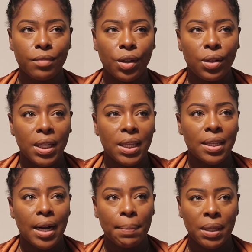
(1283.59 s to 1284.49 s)
The only thing
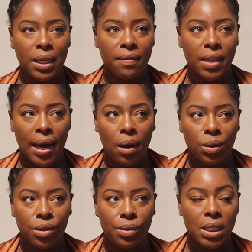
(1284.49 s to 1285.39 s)
that I believe that
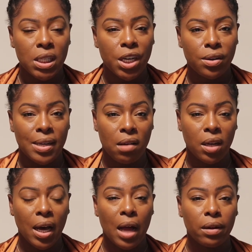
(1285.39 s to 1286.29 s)
I'll do is turn down
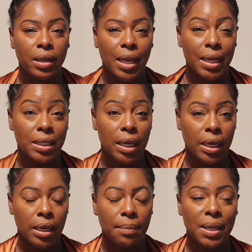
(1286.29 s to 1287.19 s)
the collar and like
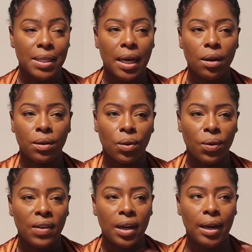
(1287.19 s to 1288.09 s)
tuck it in, because I don't know
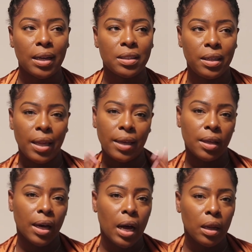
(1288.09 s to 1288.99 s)
if I actually like
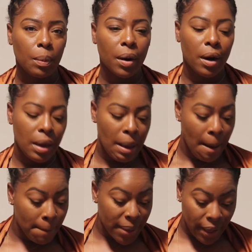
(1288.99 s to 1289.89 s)
the collar part,
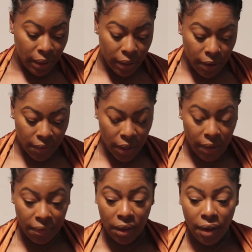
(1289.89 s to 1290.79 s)
but I love
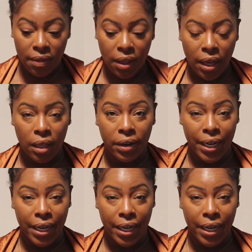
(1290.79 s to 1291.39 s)
the color.